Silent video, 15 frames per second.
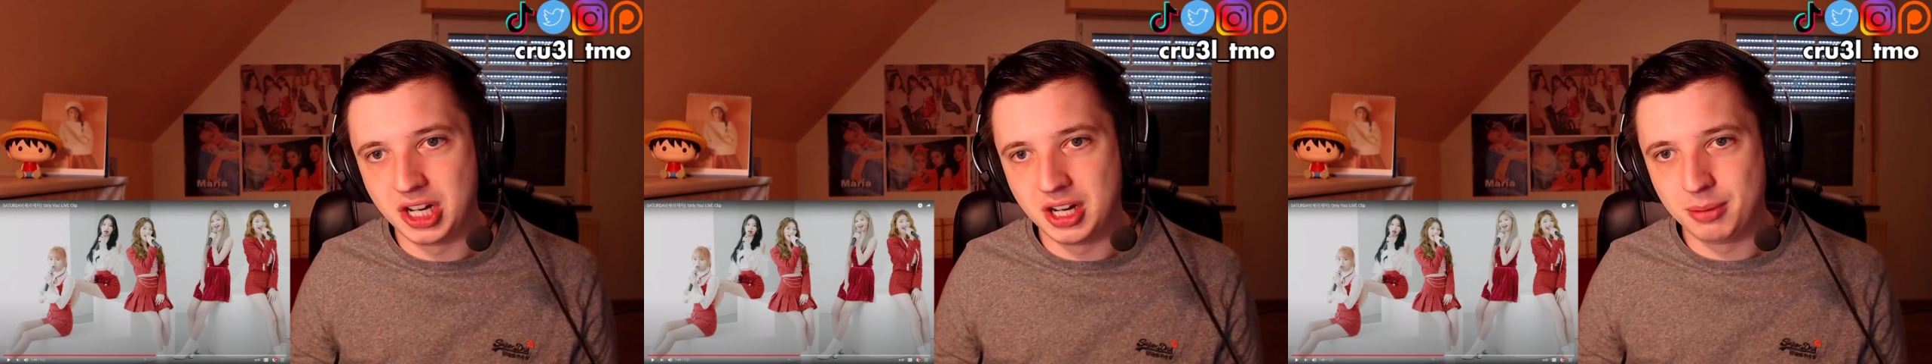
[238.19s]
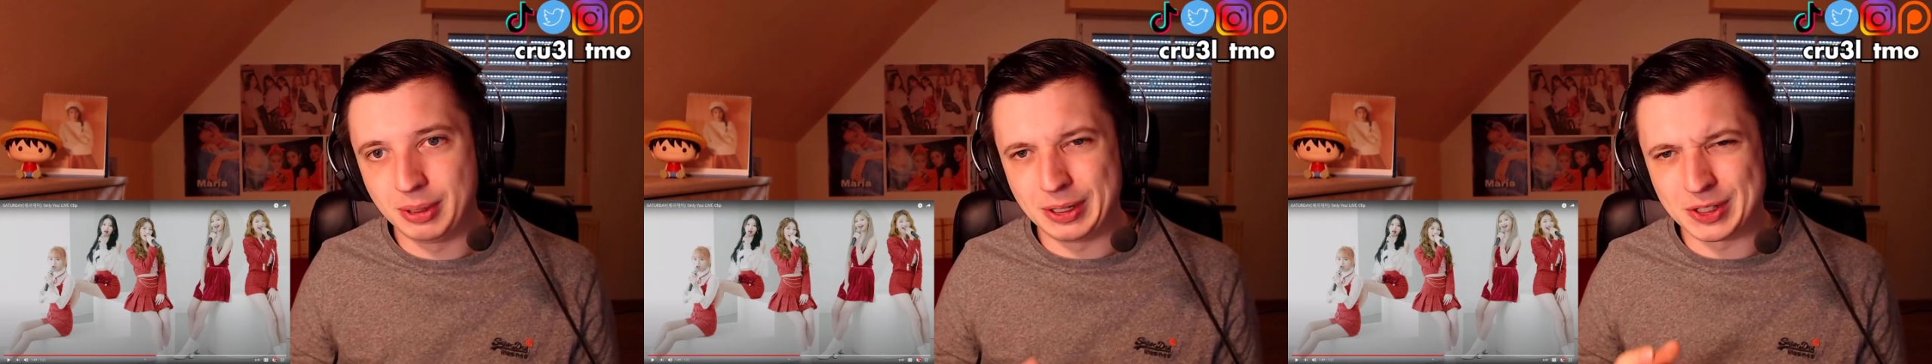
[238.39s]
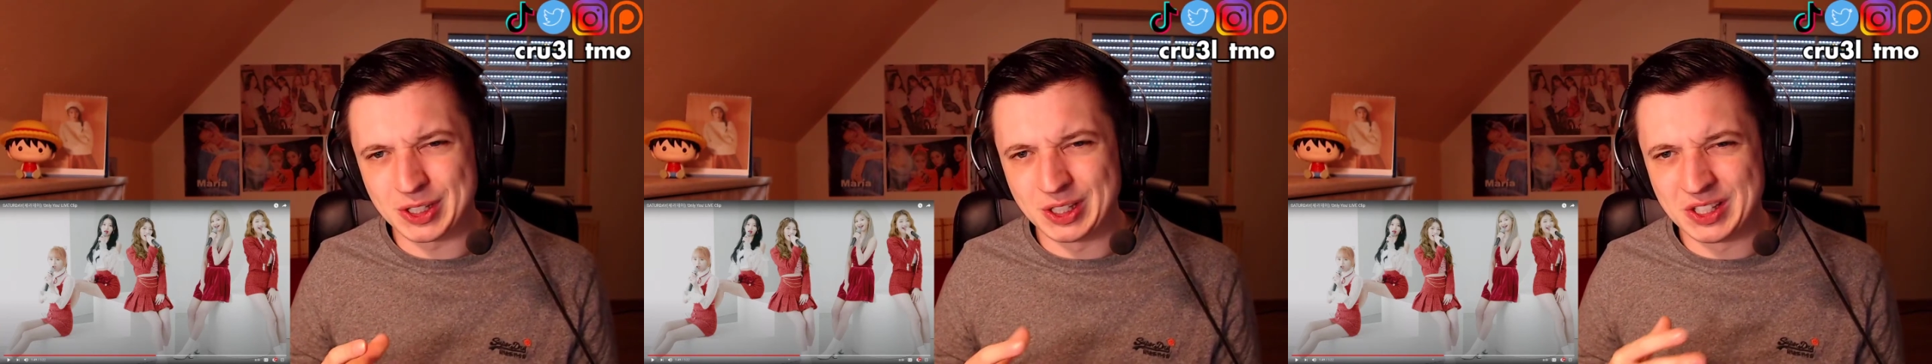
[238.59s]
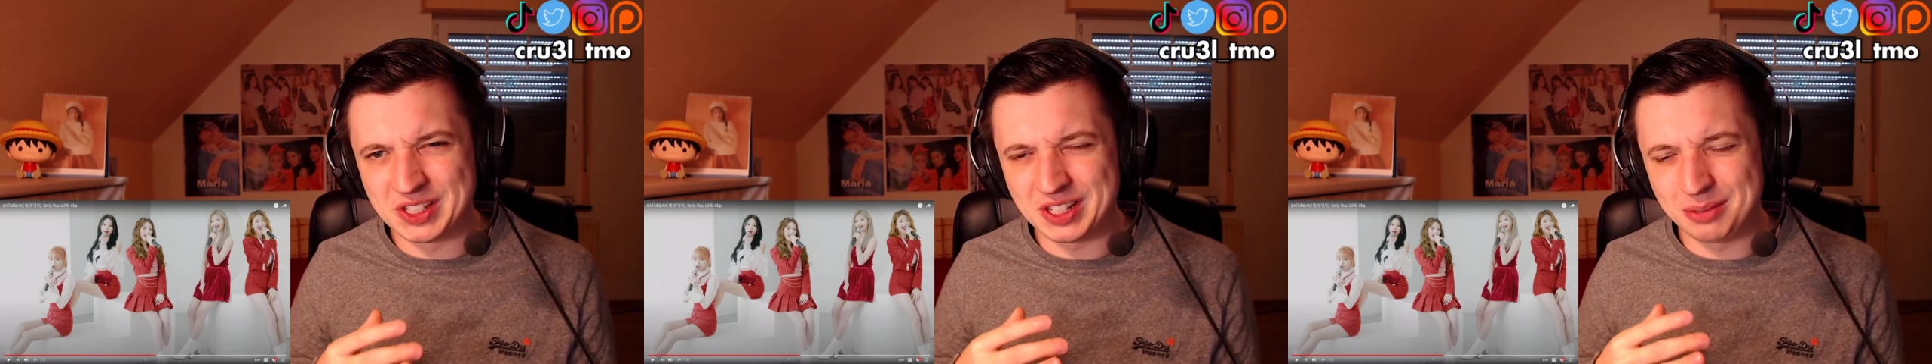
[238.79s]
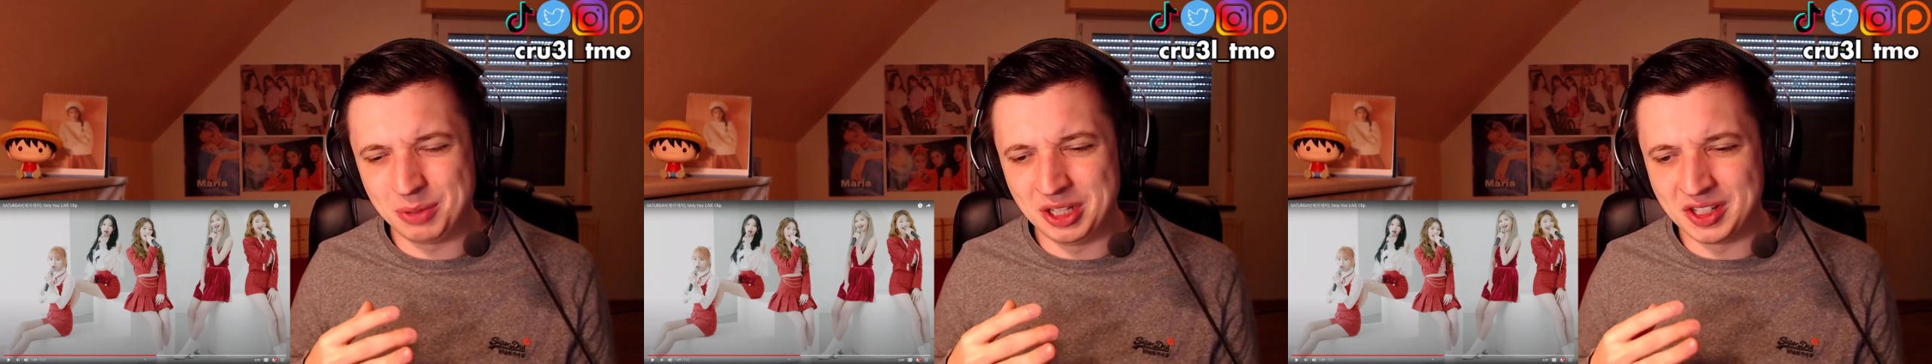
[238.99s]
because it's
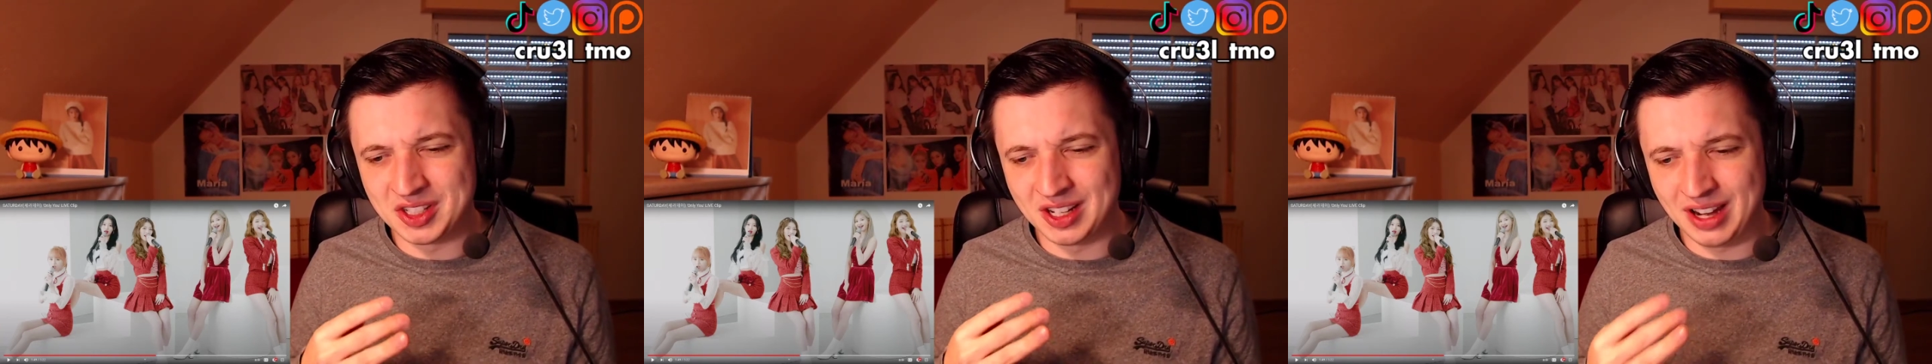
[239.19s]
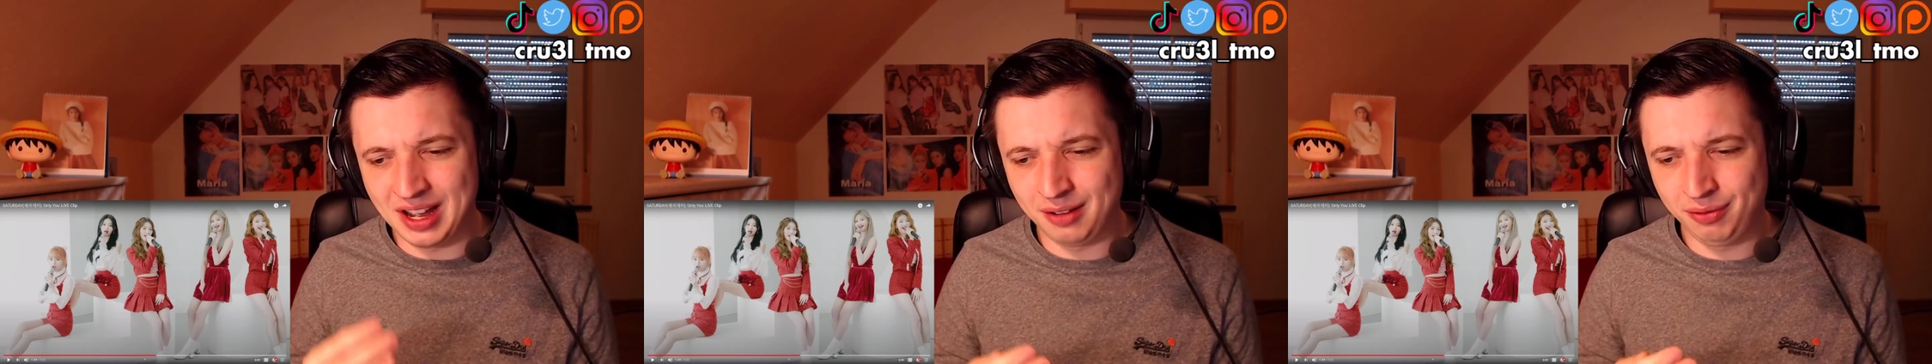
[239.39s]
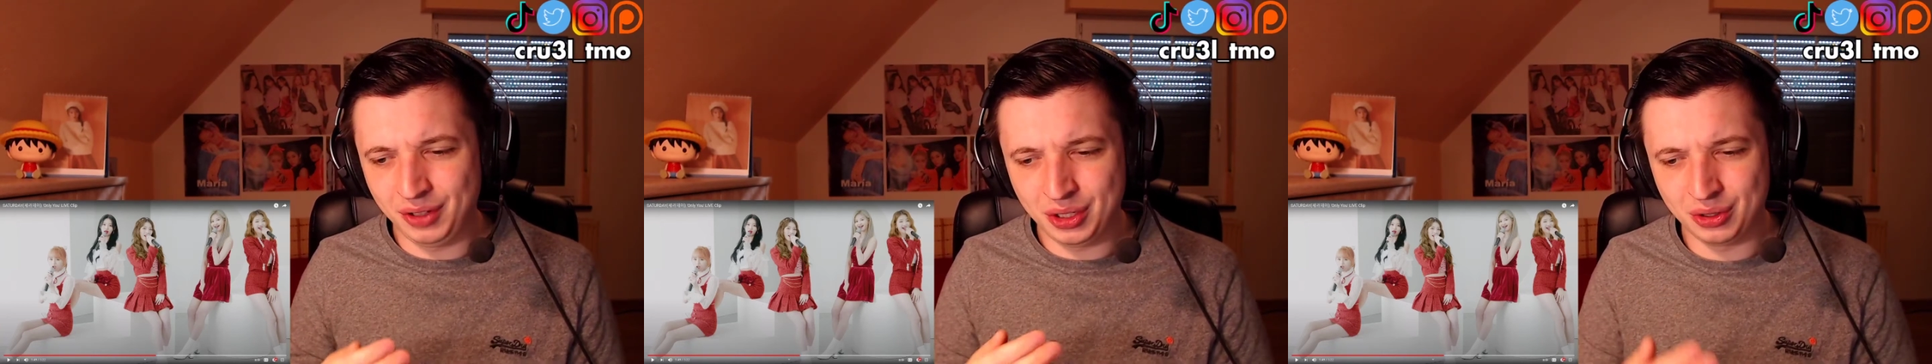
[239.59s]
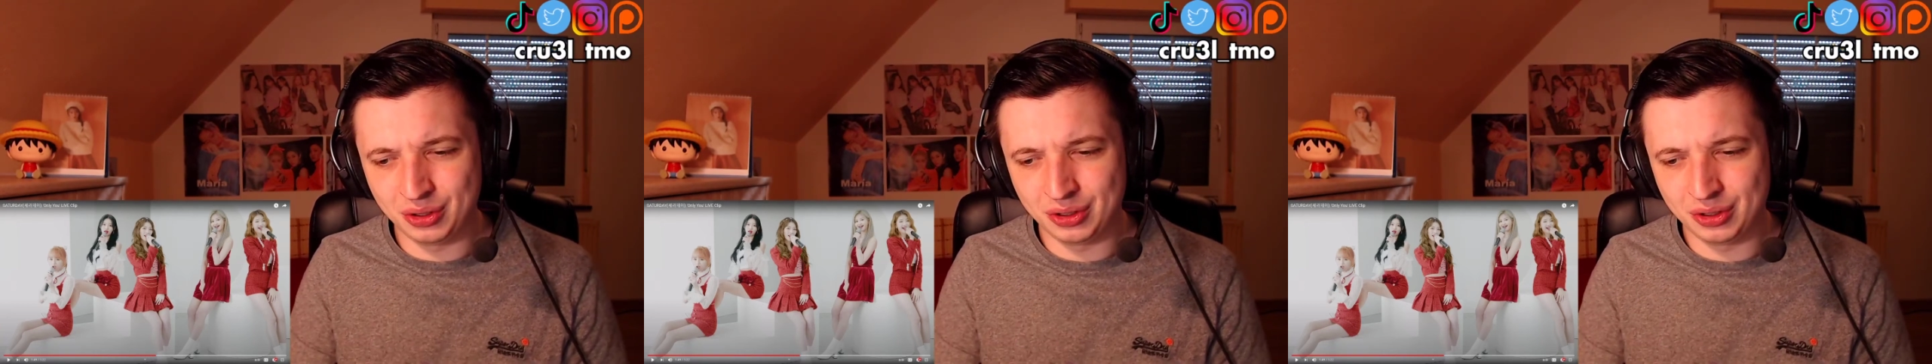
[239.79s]
a live video,